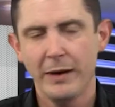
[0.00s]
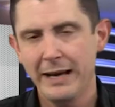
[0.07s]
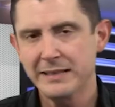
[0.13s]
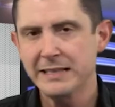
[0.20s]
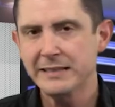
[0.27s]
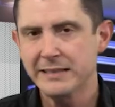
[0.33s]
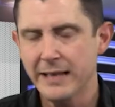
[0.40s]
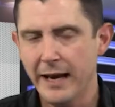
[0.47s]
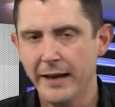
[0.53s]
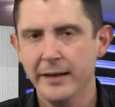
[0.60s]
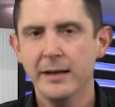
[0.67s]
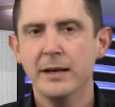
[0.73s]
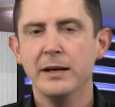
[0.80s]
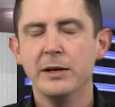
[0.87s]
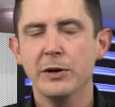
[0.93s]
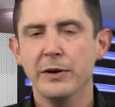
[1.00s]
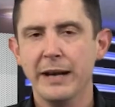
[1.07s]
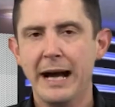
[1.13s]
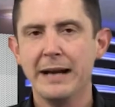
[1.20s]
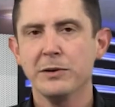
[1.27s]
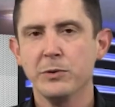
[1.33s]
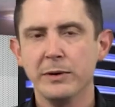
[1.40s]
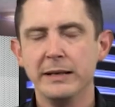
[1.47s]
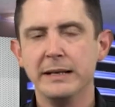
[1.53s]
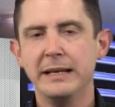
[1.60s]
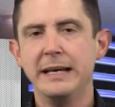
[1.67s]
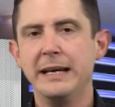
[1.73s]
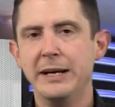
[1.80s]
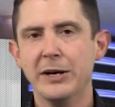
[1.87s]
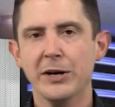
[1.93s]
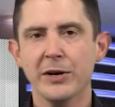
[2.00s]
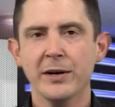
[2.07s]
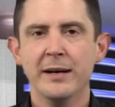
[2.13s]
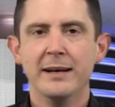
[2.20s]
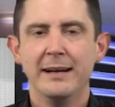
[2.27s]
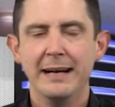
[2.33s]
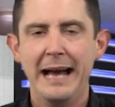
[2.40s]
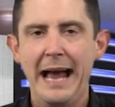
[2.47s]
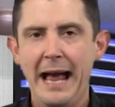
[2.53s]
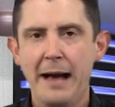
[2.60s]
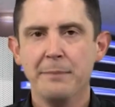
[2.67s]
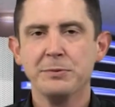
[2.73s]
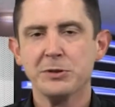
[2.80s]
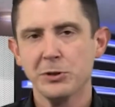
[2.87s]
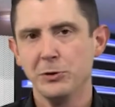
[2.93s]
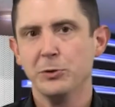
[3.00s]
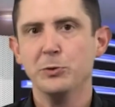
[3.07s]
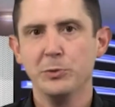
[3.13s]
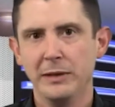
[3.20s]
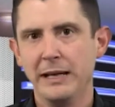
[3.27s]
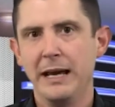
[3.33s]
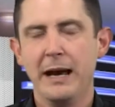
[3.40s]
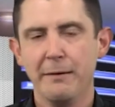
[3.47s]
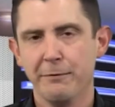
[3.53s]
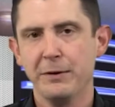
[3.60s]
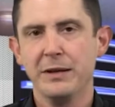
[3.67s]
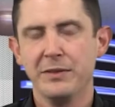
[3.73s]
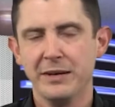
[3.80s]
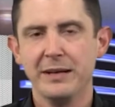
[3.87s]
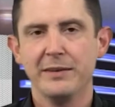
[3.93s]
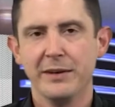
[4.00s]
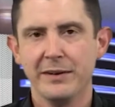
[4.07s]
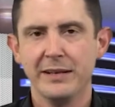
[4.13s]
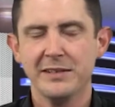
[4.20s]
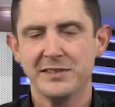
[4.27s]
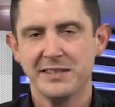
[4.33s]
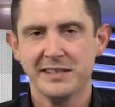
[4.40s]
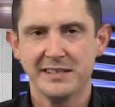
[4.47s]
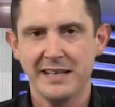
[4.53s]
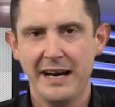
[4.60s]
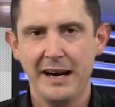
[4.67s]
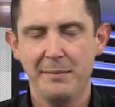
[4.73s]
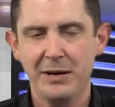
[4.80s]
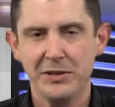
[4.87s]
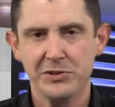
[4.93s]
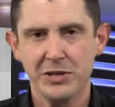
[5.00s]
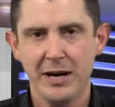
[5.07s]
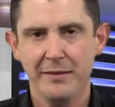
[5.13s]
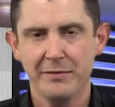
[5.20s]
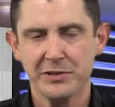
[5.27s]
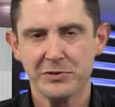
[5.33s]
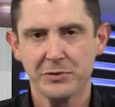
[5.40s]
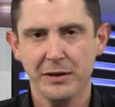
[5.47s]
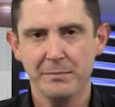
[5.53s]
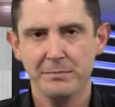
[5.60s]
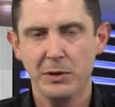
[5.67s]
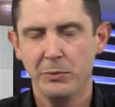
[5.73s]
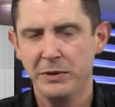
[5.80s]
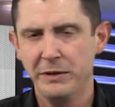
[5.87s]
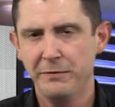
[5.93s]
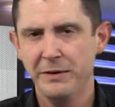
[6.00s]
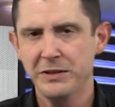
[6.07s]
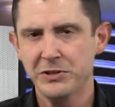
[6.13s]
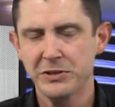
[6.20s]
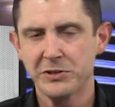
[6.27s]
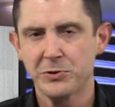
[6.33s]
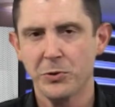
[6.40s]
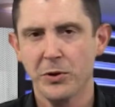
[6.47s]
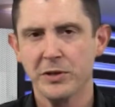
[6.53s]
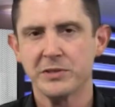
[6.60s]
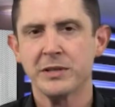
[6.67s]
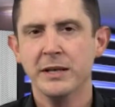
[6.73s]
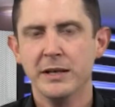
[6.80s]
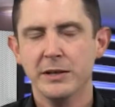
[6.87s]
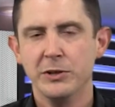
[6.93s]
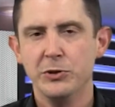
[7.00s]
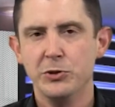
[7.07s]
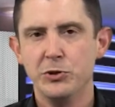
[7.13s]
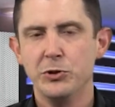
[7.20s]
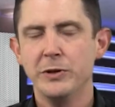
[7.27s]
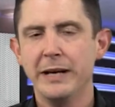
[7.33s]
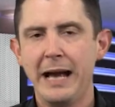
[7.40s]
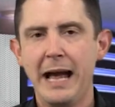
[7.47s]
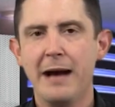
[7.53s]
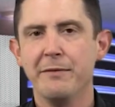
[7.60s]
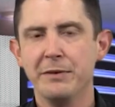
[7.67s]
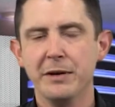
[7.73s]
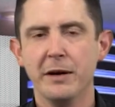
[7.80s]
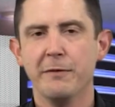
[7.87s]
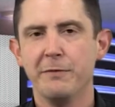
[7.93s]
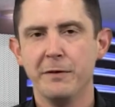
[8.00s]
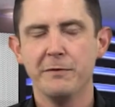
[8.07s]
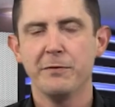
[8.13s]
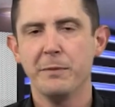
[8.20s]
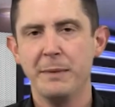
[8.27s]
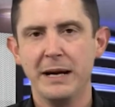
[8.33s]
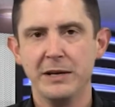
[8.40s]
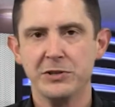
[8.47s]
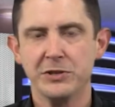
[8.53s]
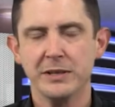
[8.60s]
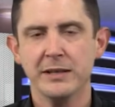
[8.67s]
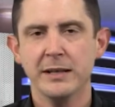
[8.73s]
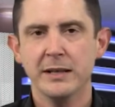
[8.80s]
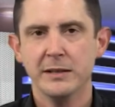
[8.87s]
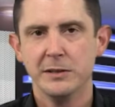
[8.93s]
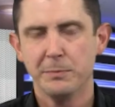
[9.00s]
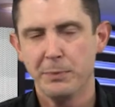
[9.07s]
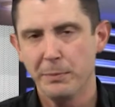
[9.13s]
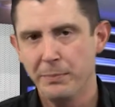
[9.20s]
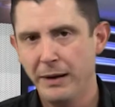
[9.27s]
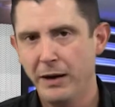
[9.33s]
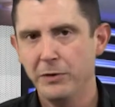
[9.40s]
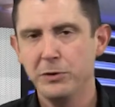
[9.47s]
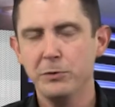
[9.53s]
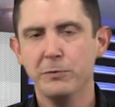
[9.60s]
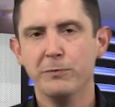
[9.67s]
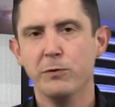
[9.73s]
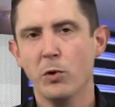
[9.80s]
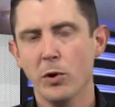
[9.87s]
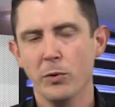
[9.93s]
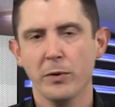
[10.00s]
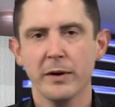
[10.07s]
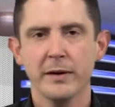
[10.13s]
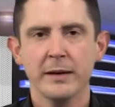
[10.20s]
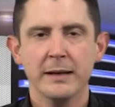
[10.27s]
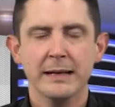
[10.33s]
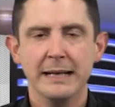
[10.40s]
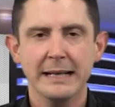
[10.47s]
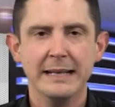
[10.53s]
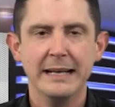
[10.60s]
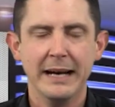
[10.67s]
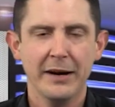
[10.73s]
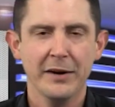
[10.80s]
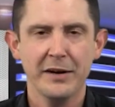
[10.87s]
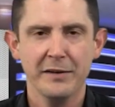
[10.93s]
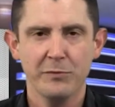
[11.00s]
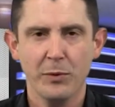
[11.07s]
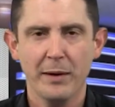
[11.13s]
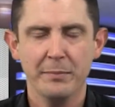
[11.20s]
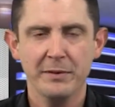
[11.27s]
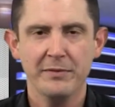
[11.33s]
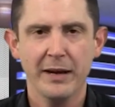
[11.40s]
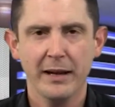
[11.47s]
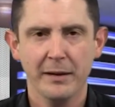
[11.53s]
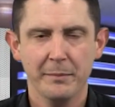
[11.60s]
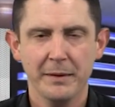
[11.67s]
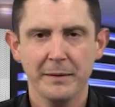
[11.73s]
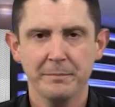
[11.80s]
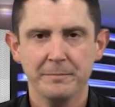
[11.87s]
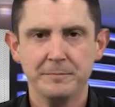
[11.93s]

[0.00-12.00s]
as I said, you're not going to hear absolutely everything there is to say about JavaScript. But when you finish this course, you should have enough information to propel you forward in the area of web development.